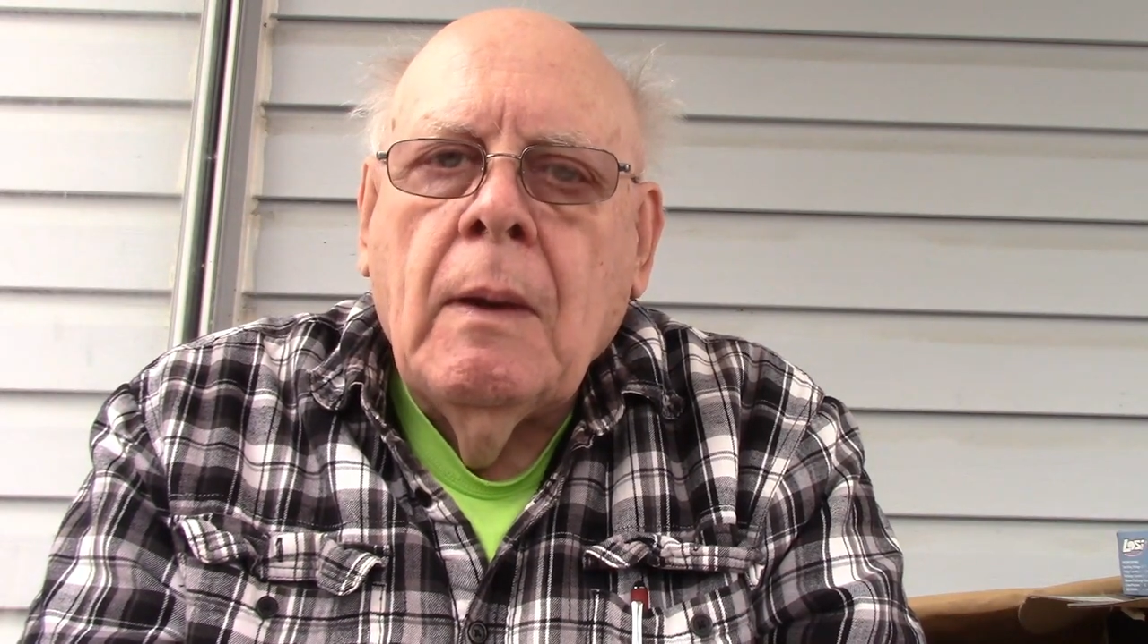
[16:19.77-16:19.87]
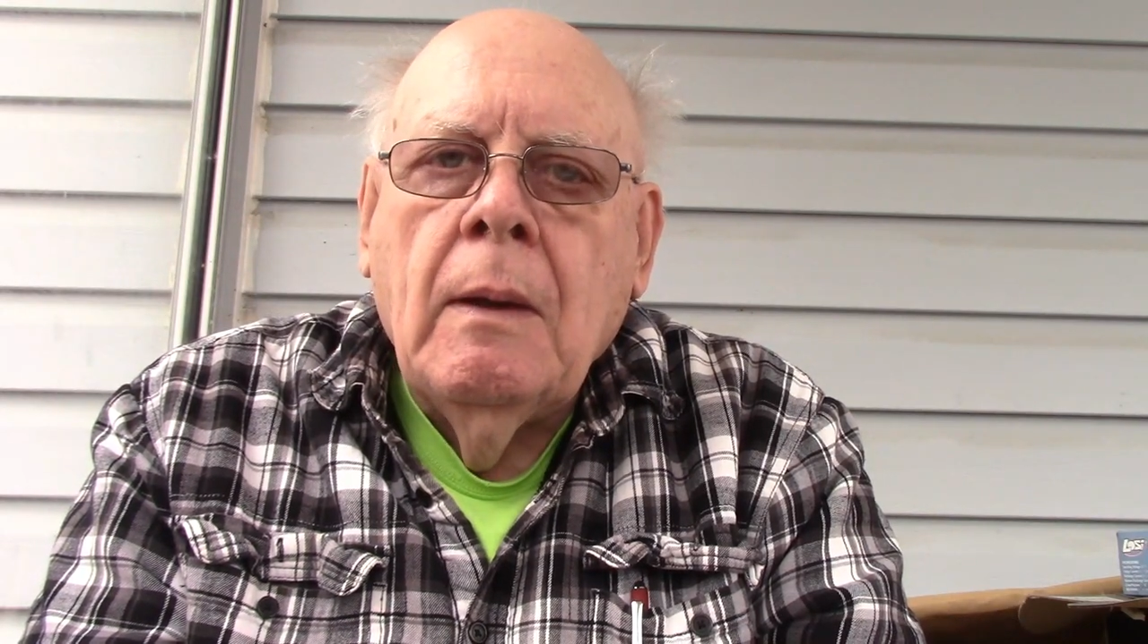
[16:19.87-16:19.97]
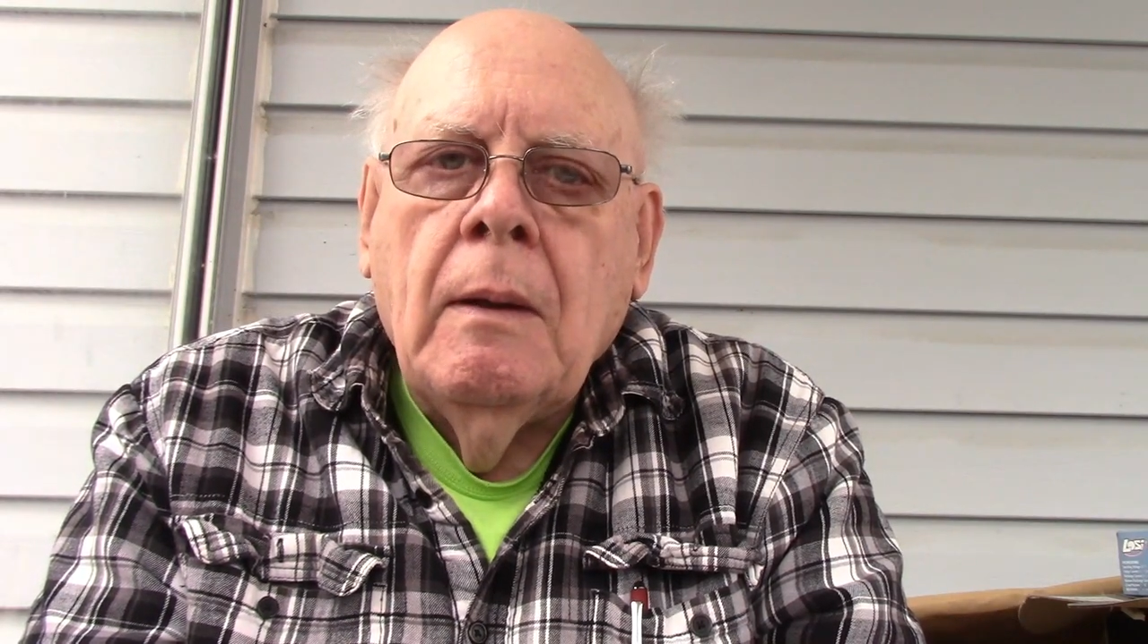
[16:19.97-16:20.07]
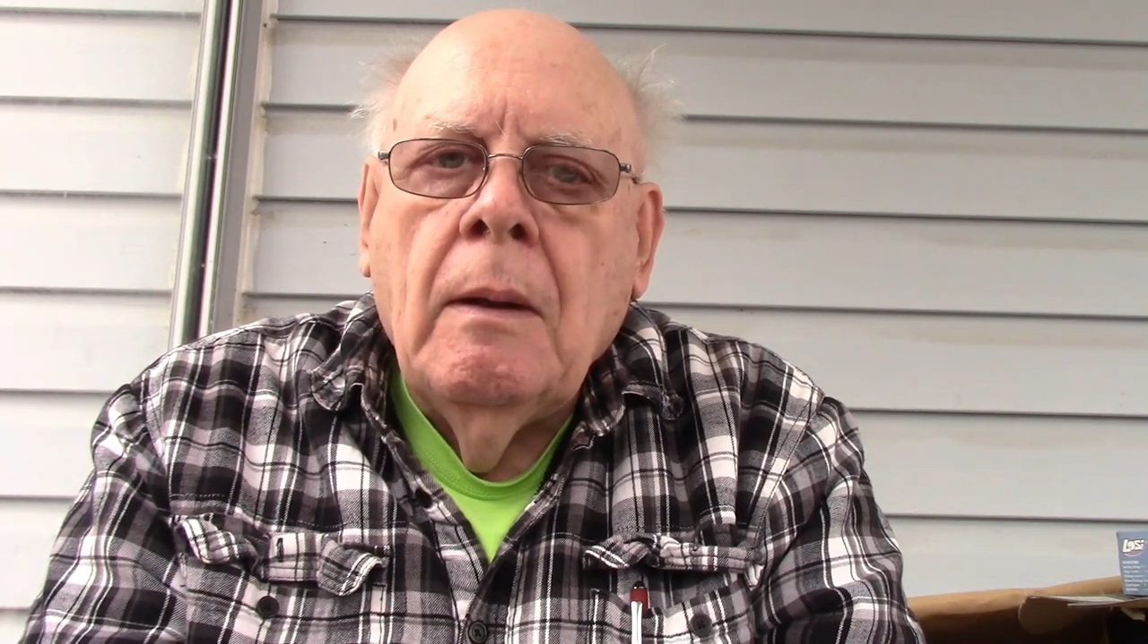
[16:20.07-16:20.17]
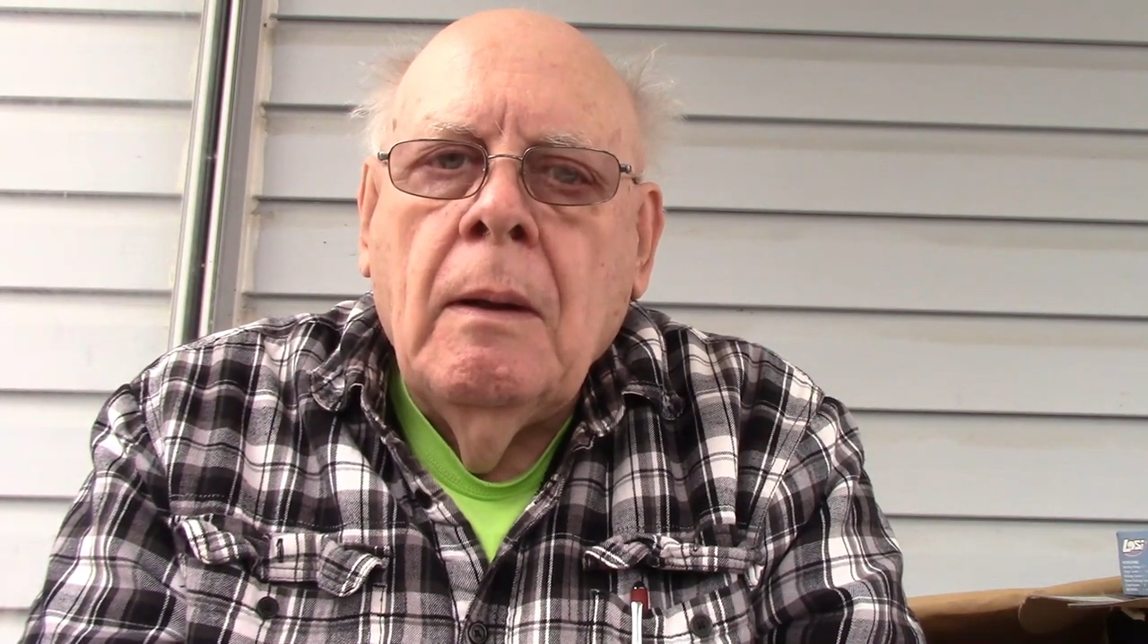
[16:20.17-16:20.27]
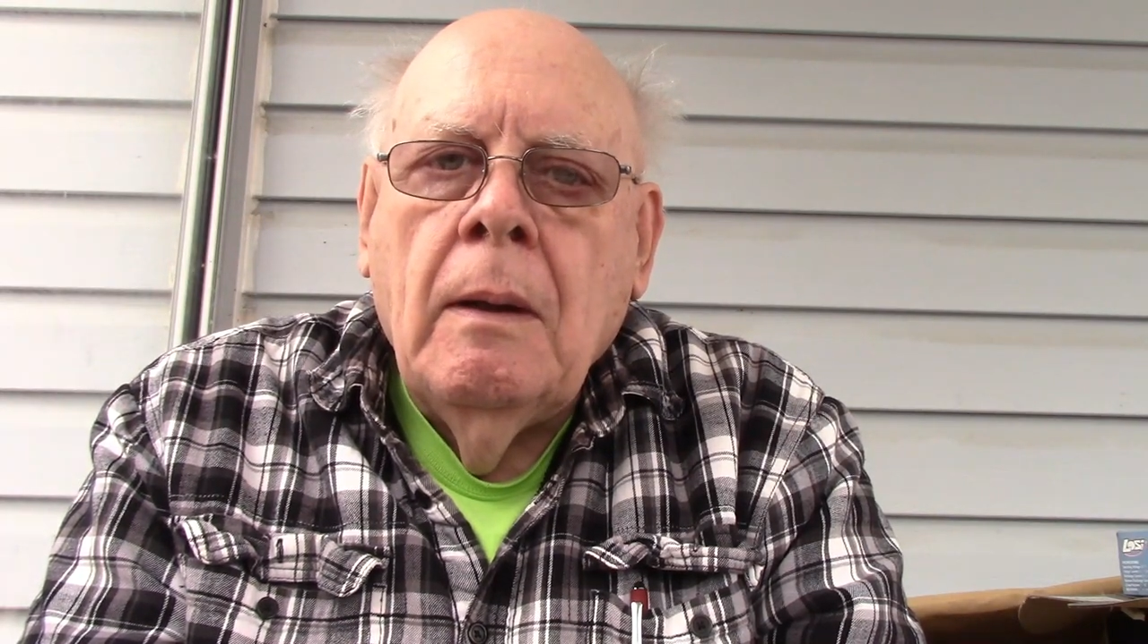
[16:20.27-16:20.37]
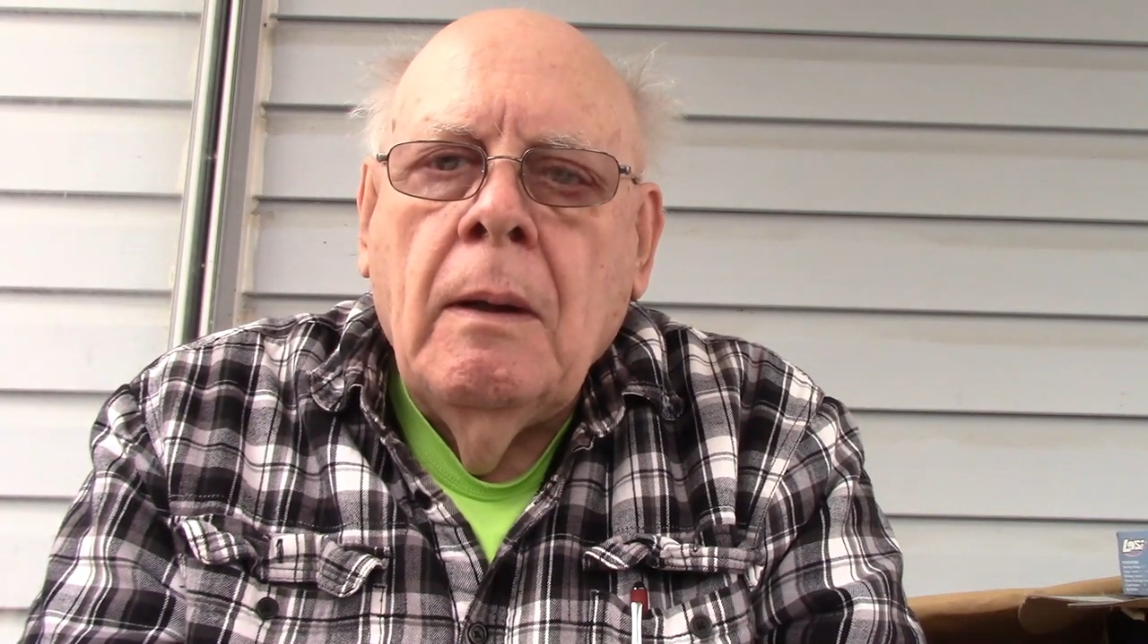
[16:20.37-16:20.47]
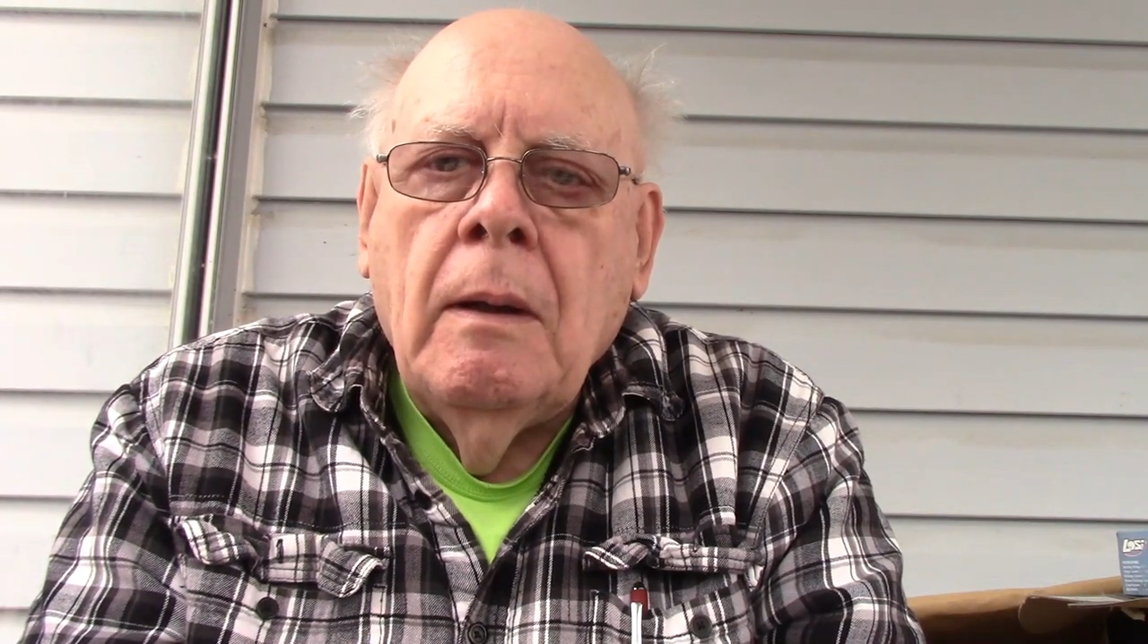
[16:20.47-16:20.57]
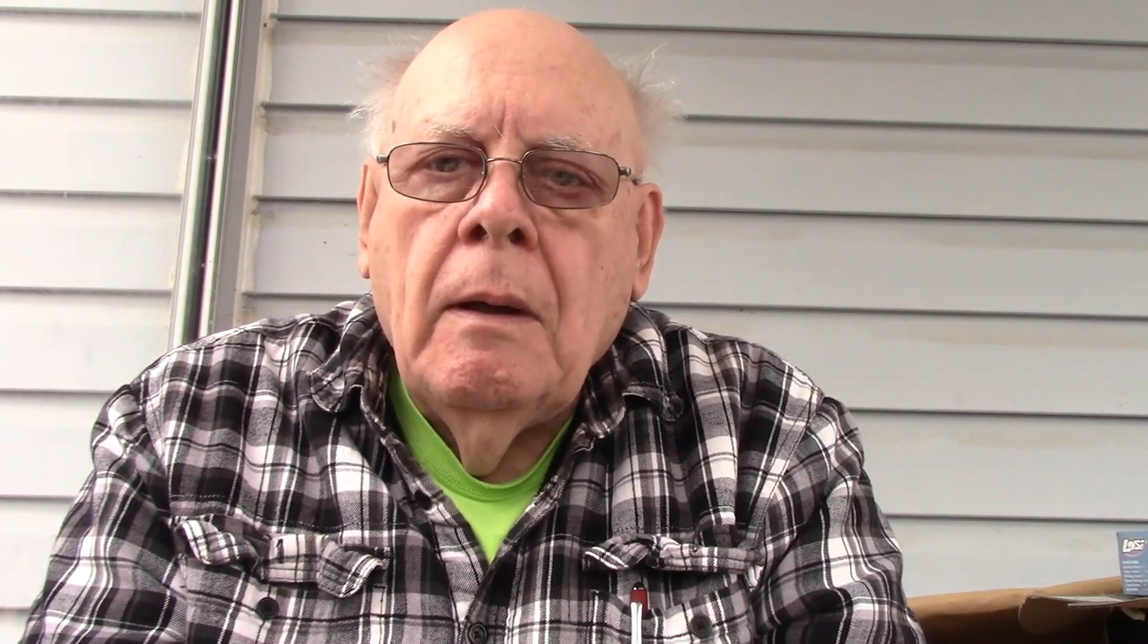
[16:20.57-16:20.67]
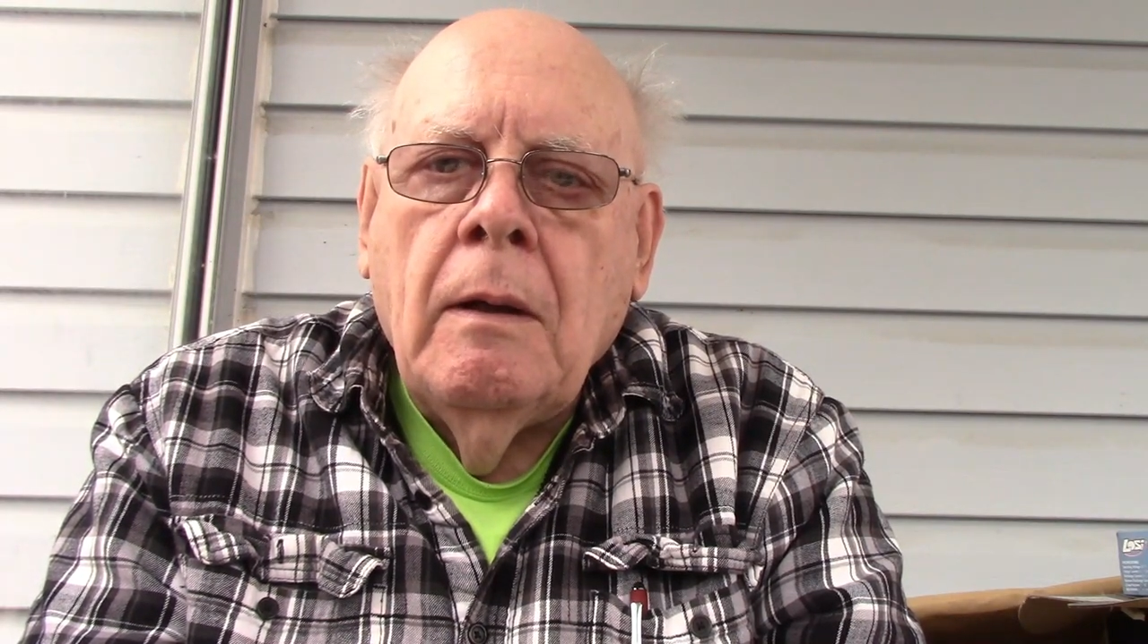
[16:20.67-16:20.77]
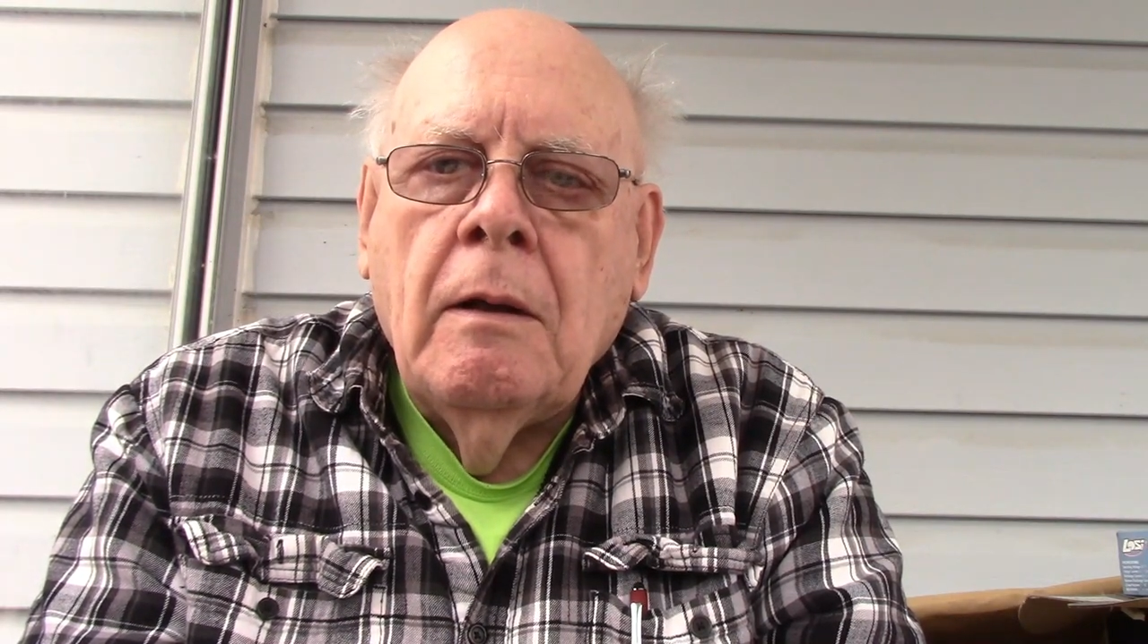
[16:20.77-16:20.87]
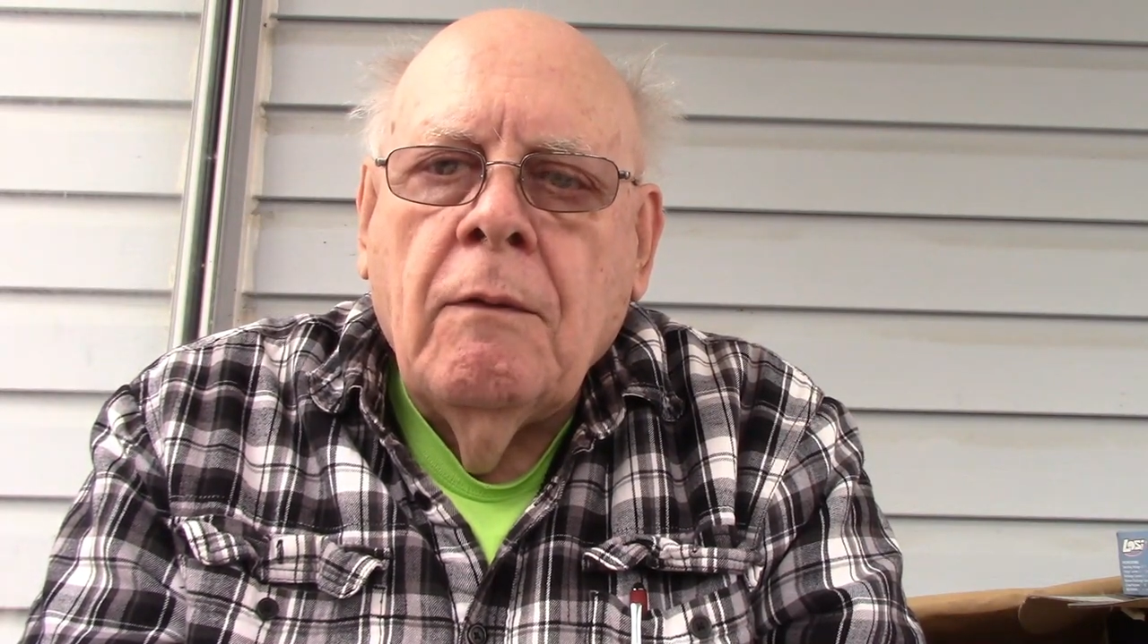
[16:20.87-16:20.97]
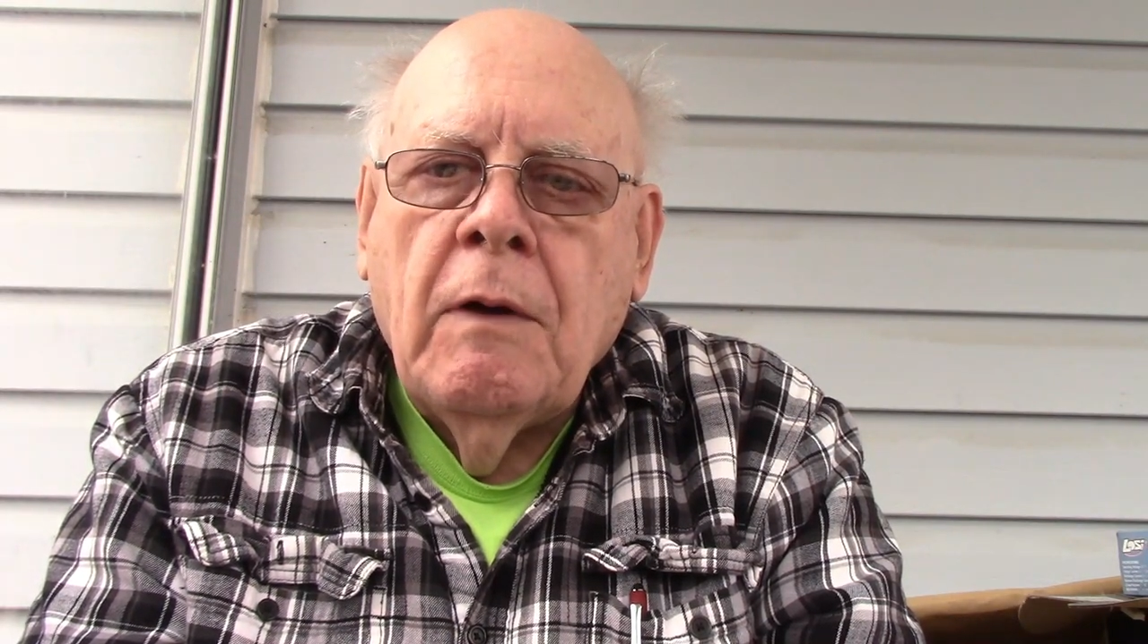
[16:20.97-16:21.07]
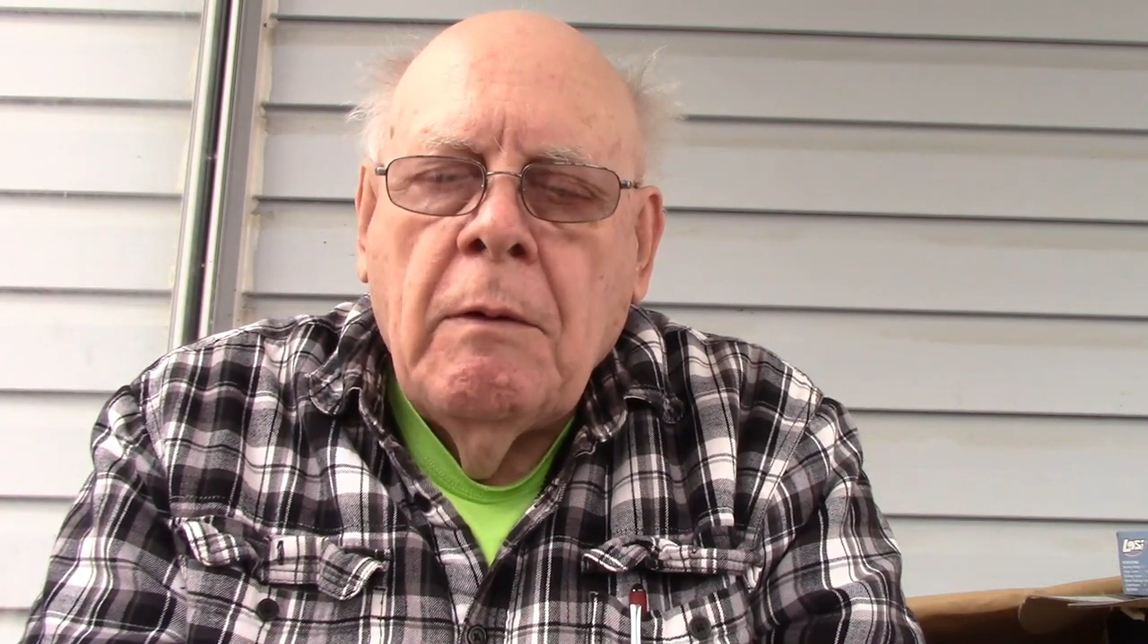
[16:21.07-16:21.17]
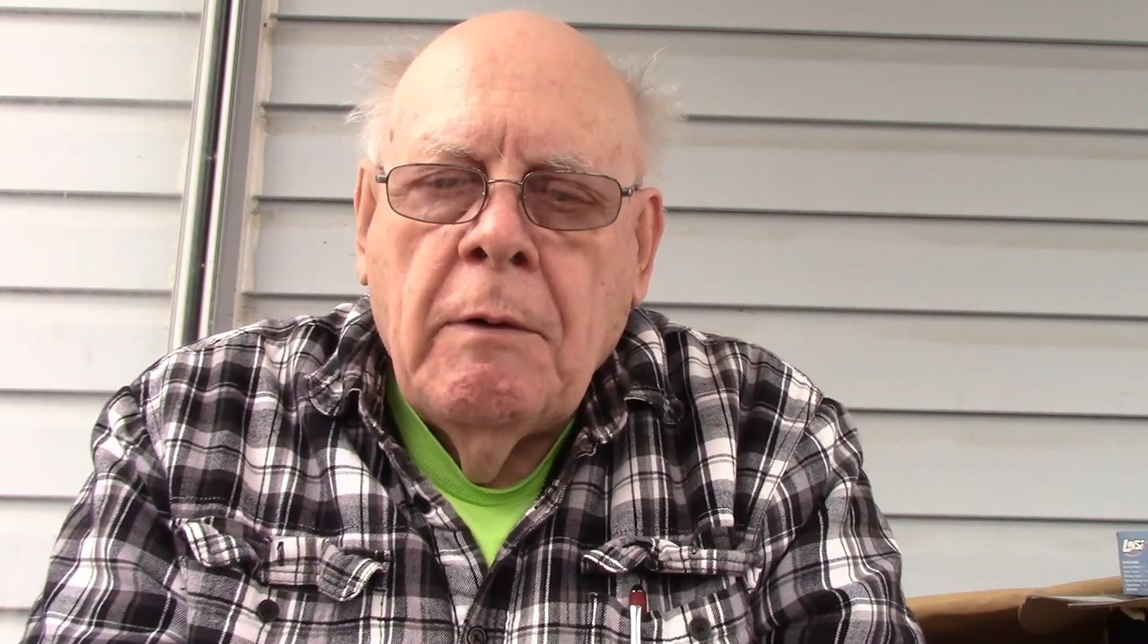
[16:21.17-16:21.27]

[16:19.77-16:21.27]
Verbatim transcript: And if I